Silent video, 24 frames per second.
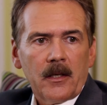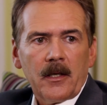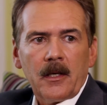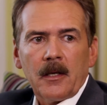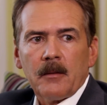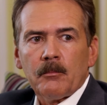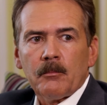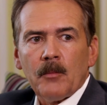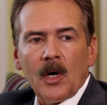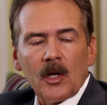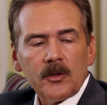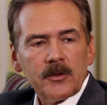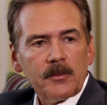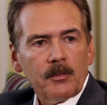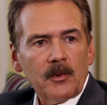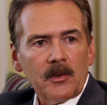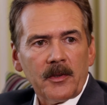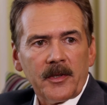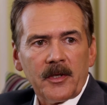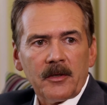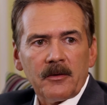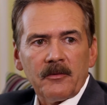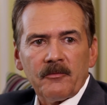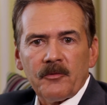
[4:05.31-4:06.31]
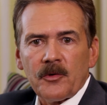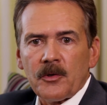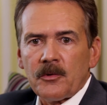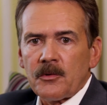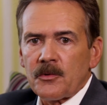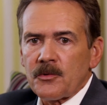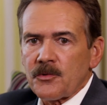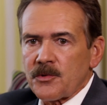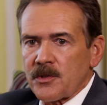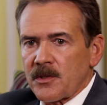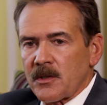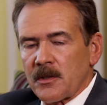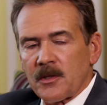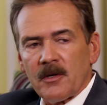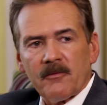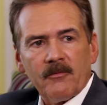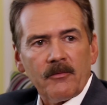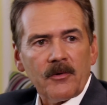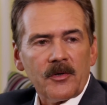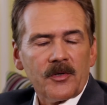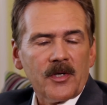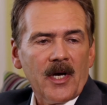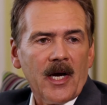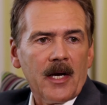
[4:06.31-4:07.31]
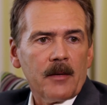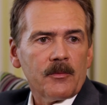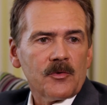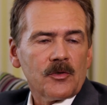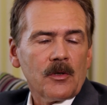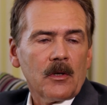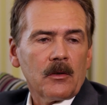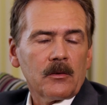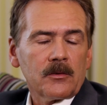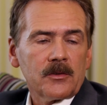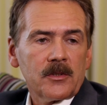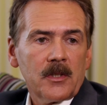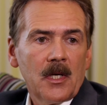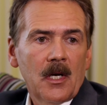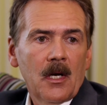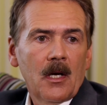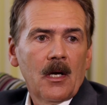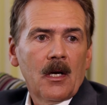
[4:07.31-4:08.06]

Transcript: in multiple interviews in different time zones.